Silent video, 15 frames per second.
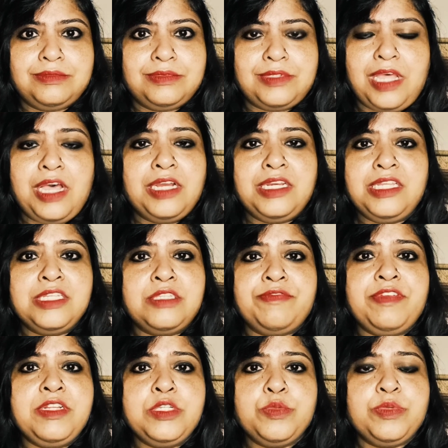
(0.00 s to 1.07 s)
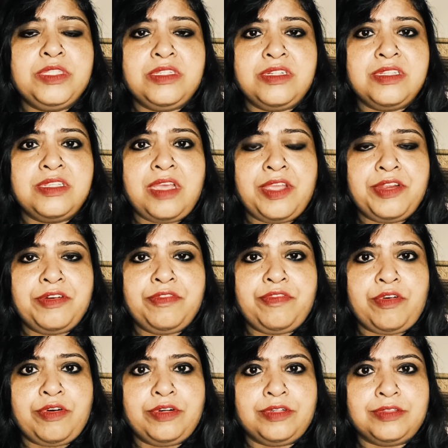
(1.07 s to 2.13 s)
Agni is filled with desire for
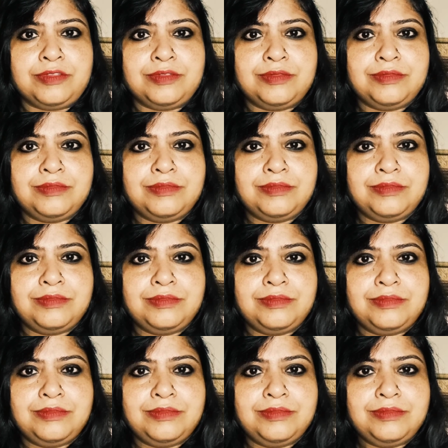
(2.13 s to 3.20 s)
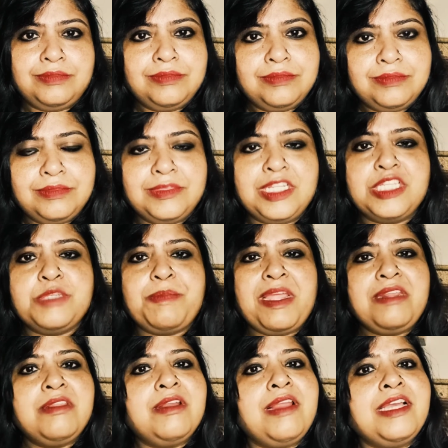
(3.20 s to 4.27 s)
her. They spend
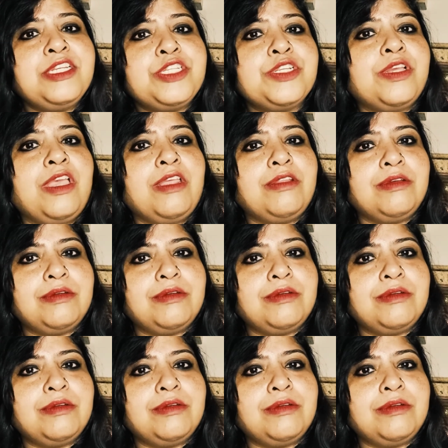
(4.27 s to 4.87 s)
the night together.